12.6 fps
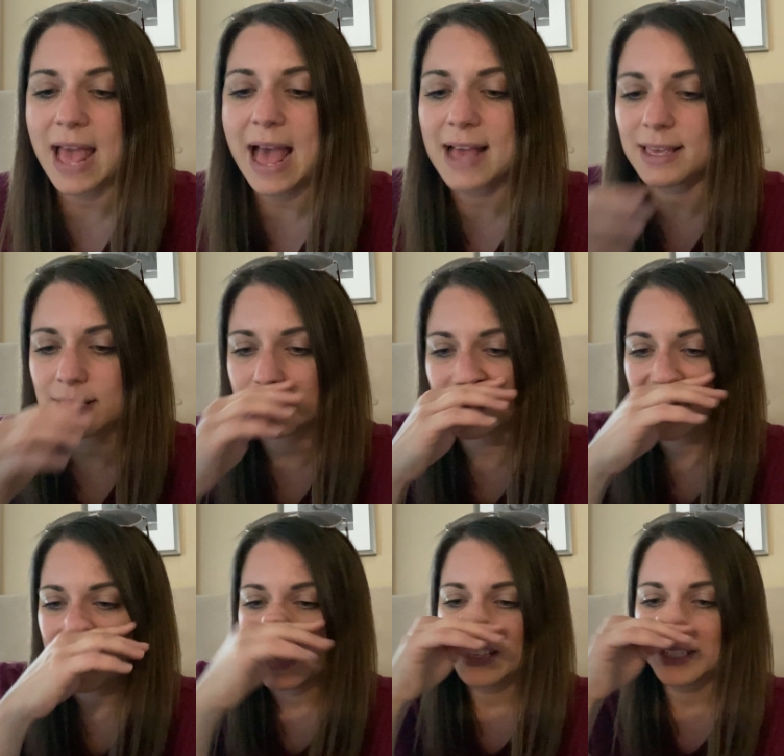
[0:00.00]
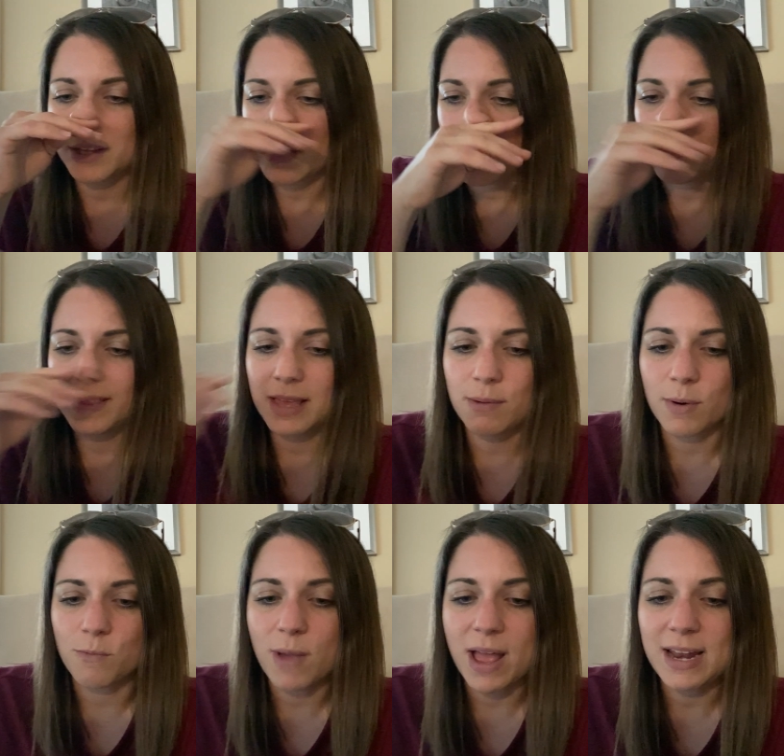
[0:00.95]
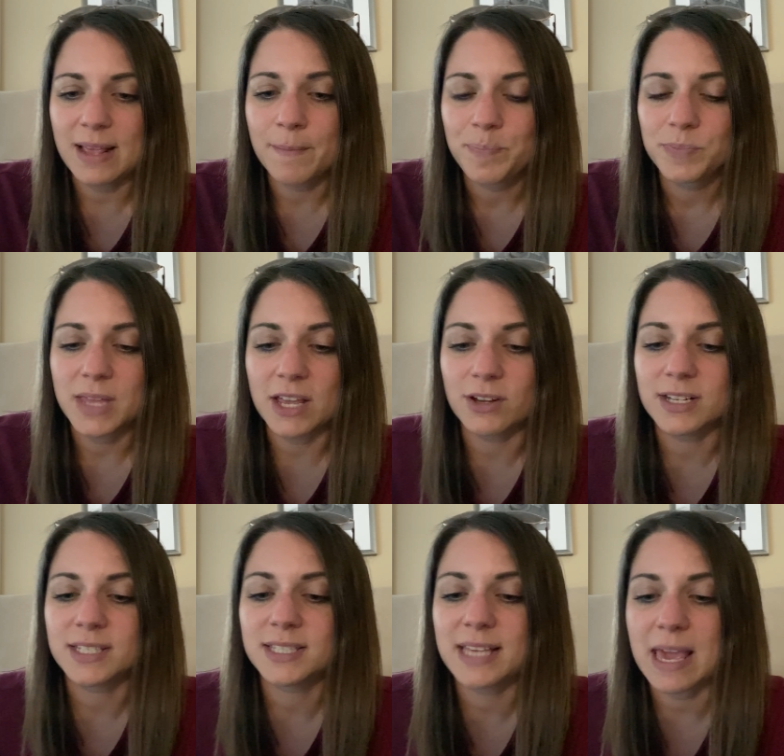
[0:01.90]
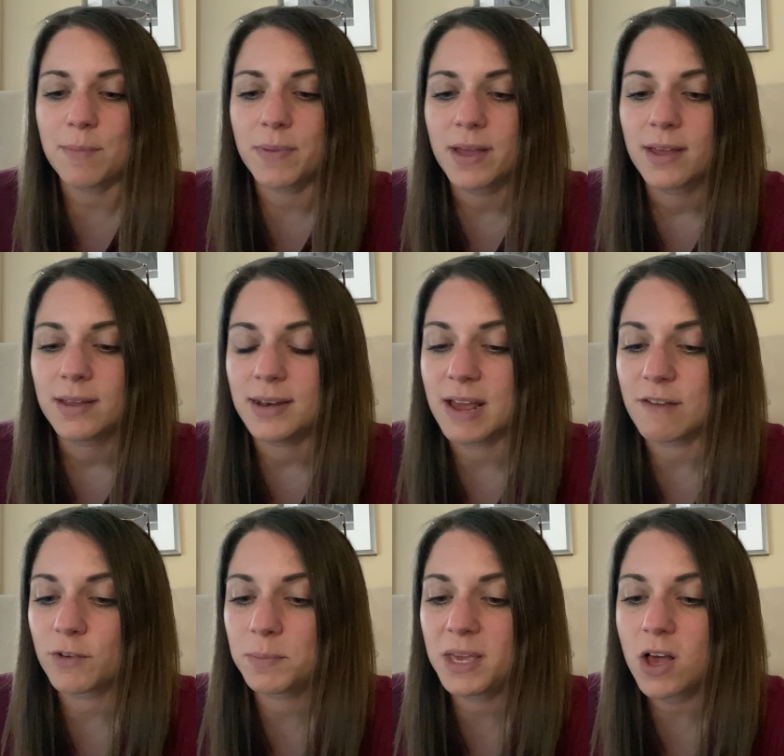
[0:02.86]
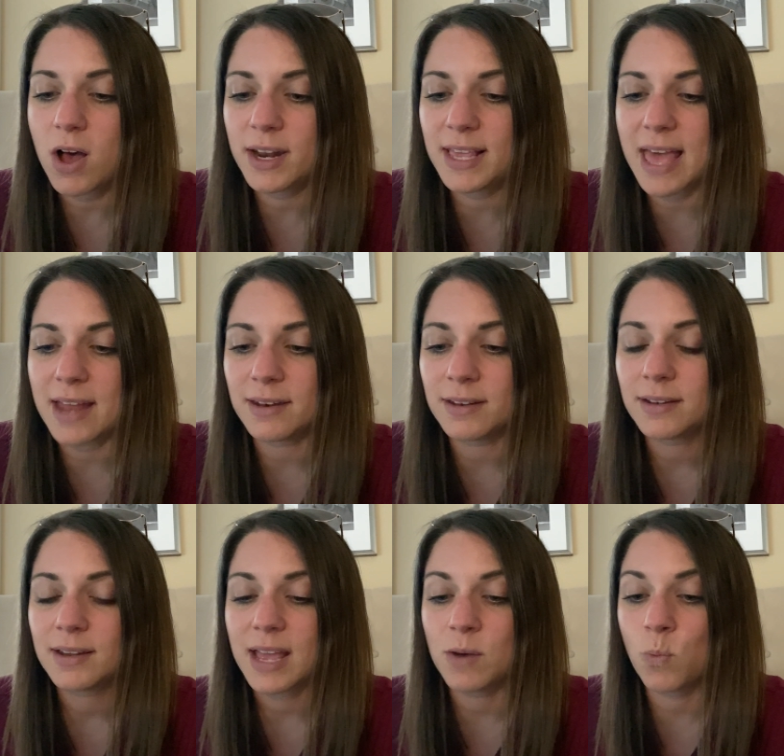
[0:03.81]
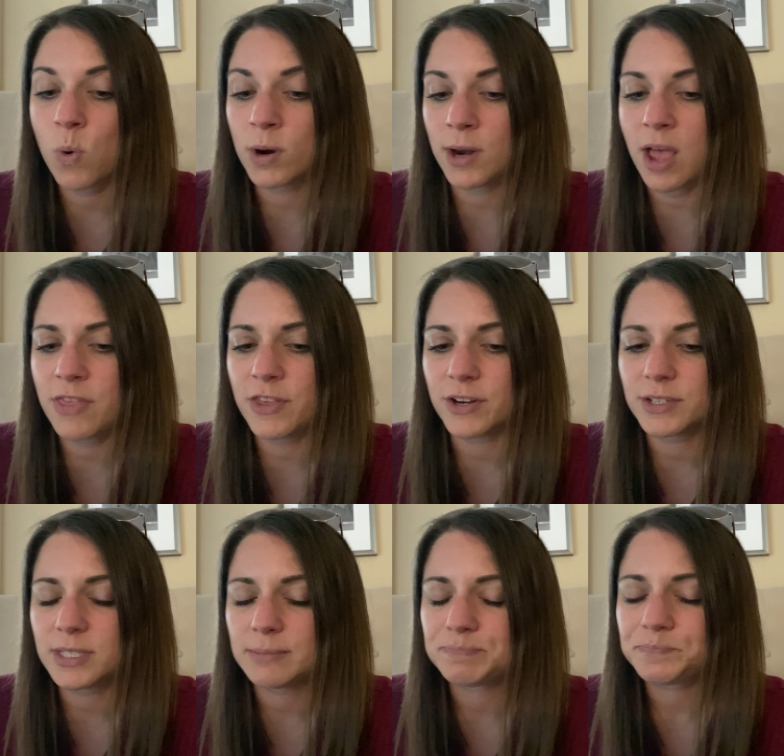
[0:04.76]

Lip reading: Aggies, so that when they were ready, they could escape, never be caught again, and warn others.